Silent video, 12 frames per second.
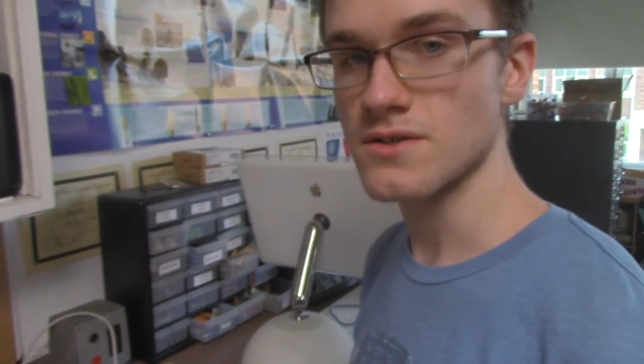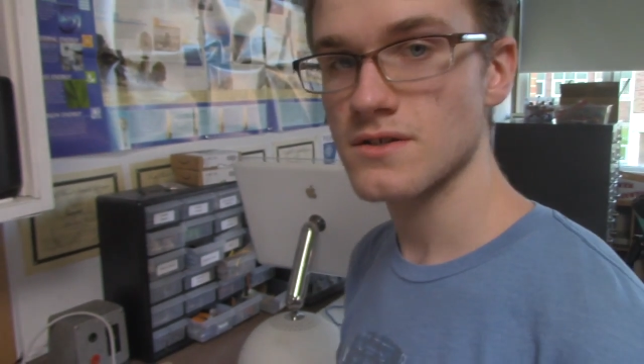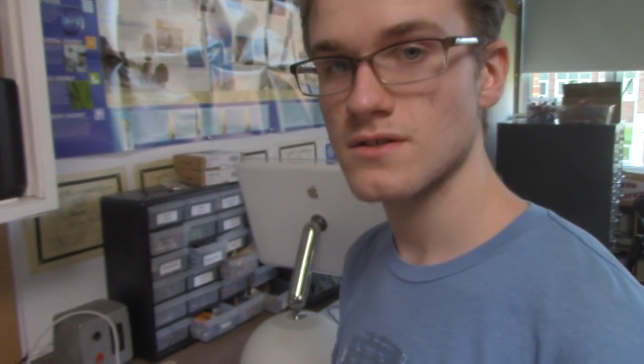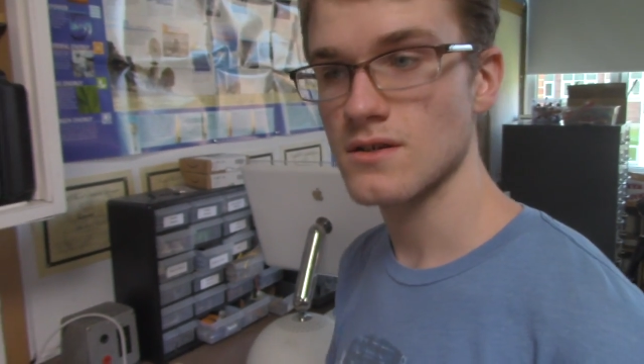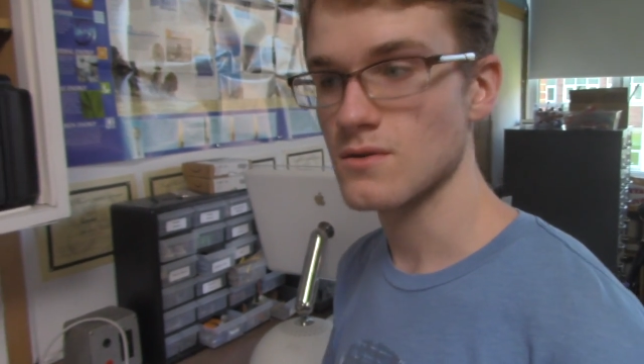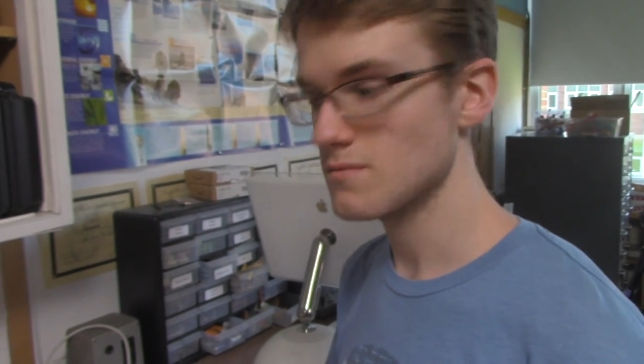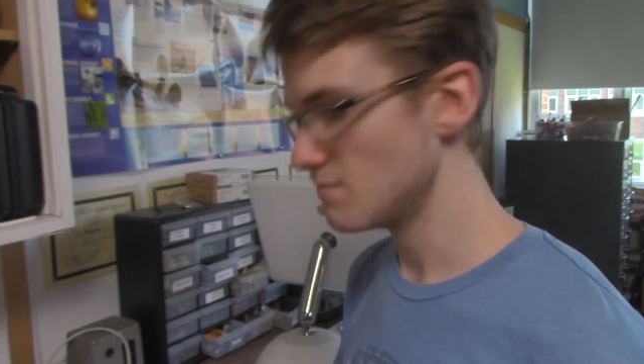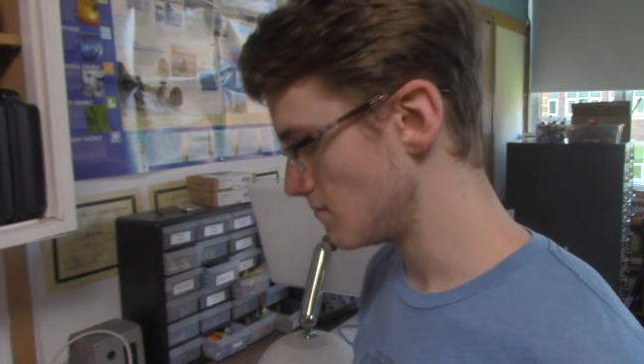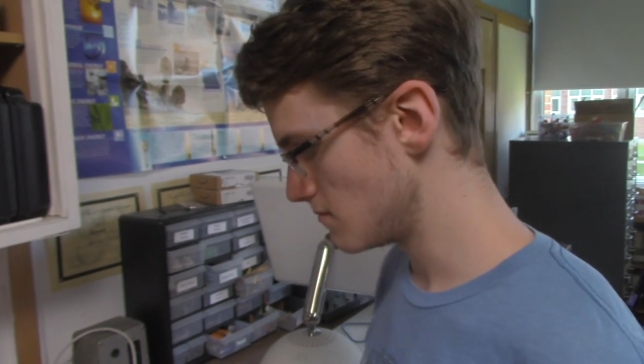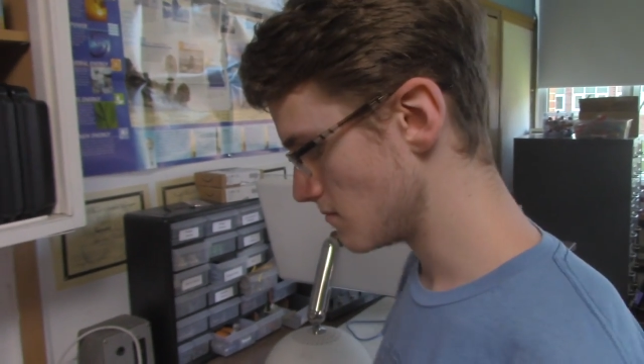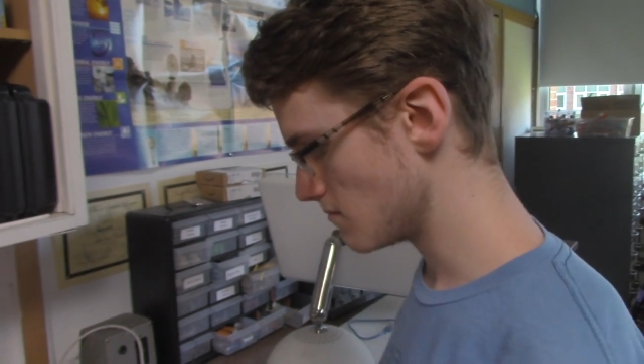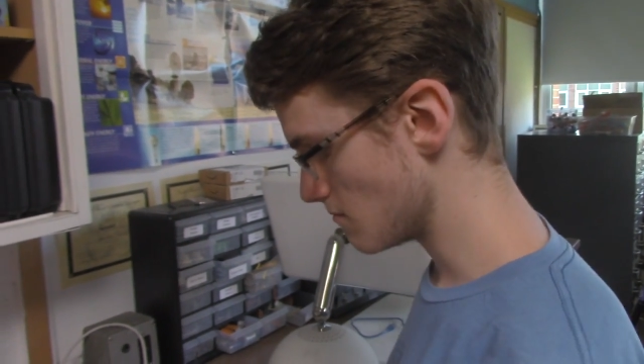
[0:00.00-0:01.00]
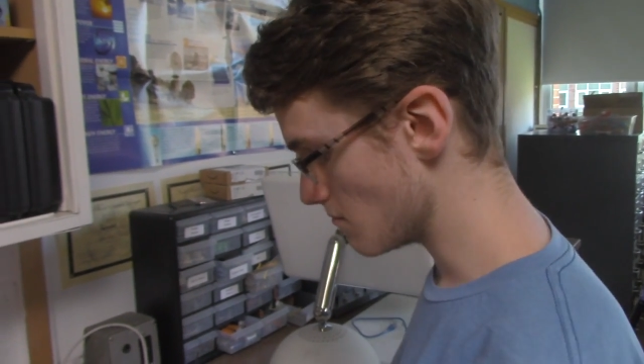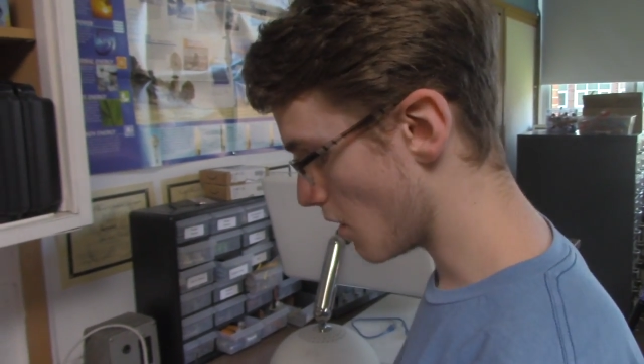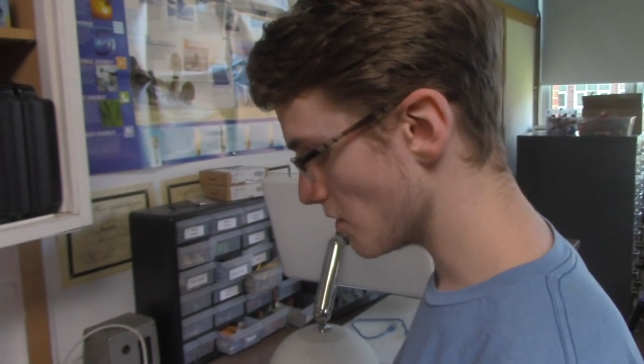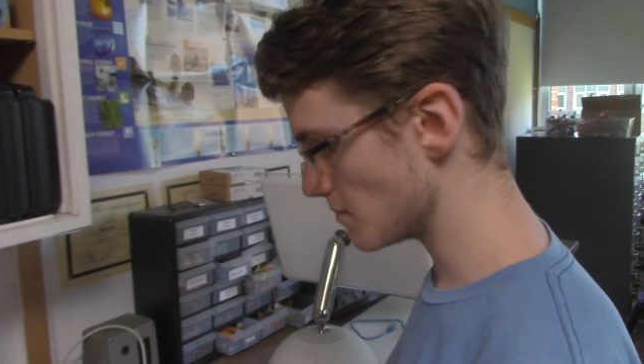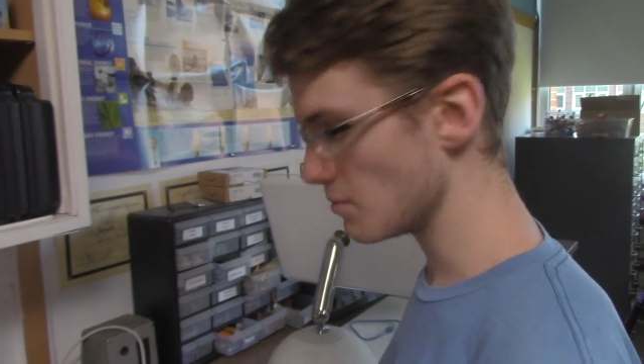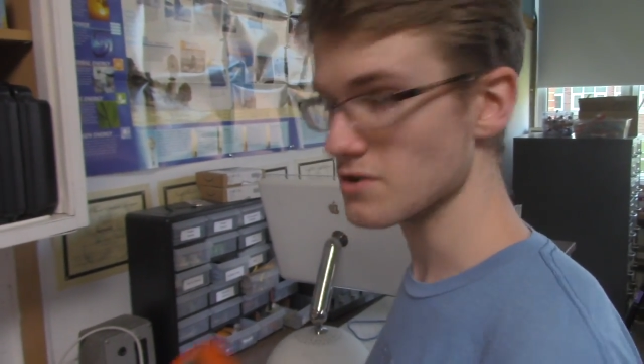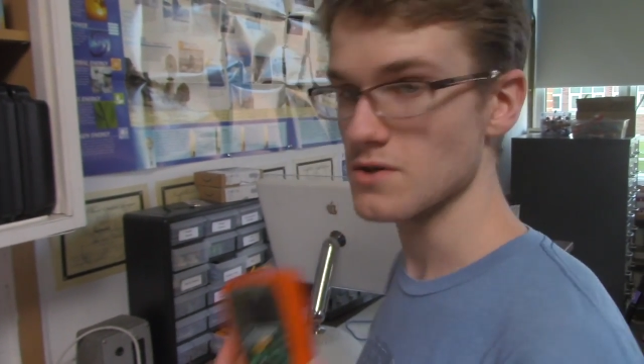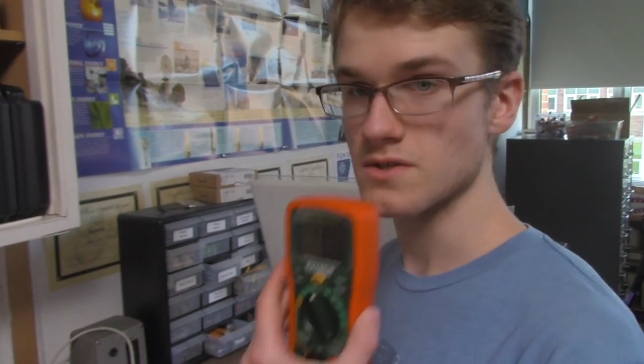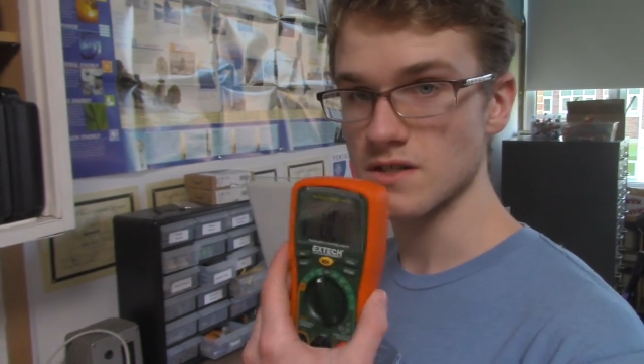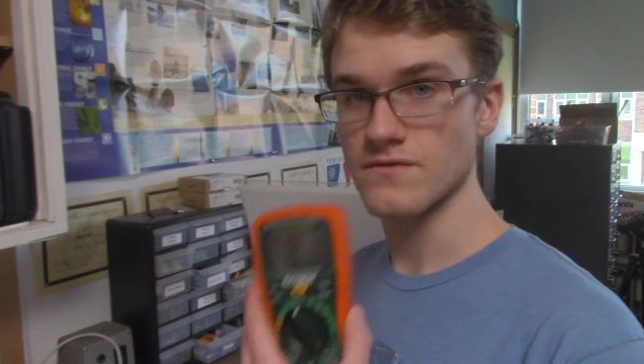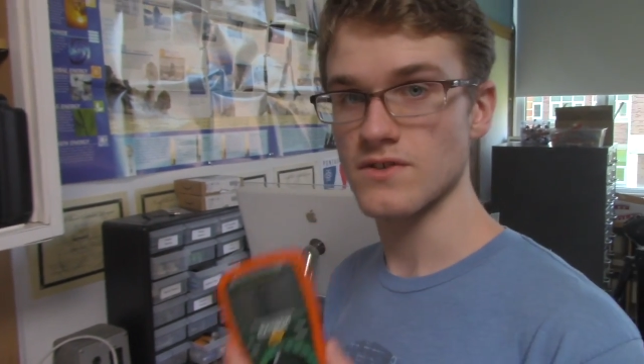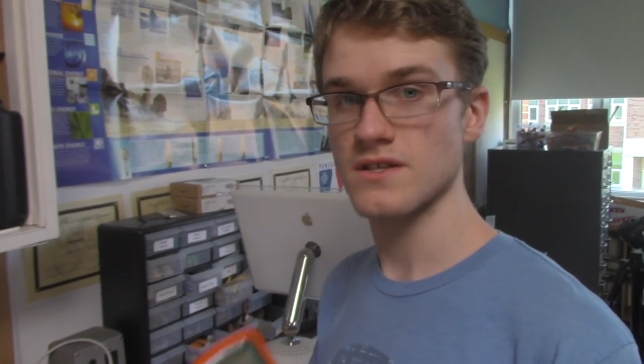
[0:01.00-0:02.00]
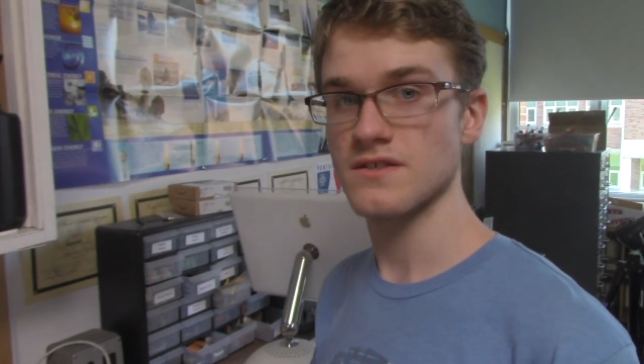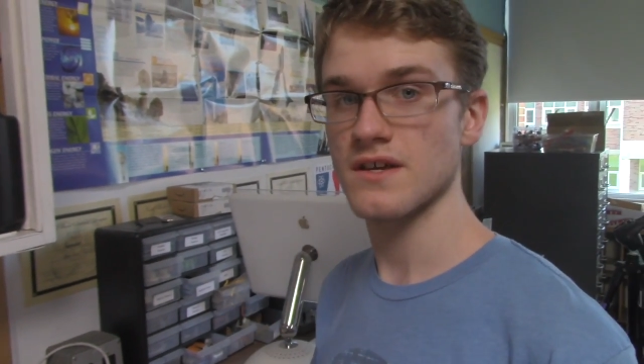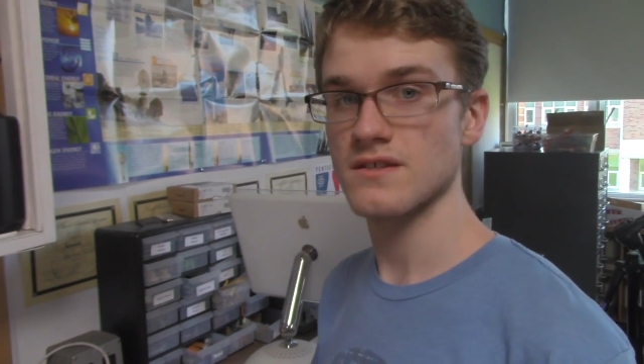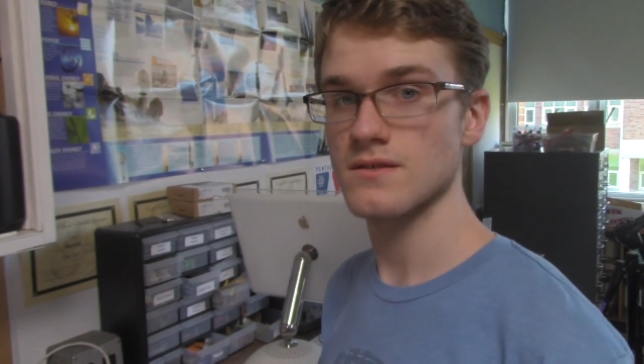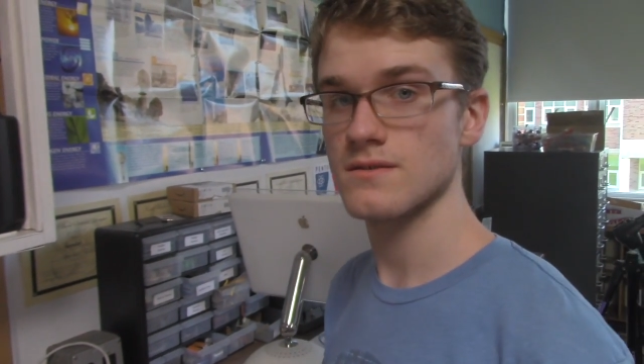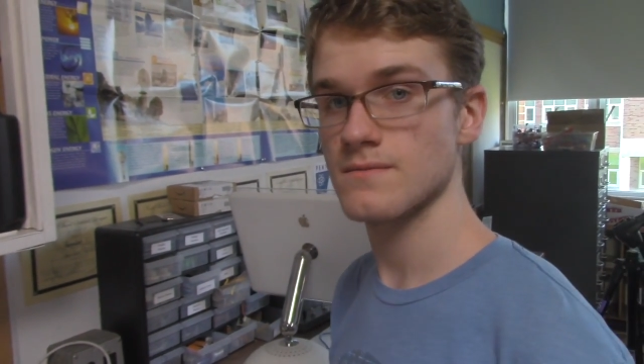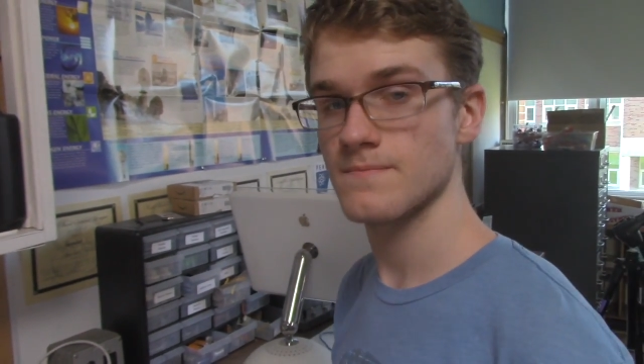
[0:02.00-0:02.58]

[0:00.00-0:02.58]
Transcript: So multiple uses for these things.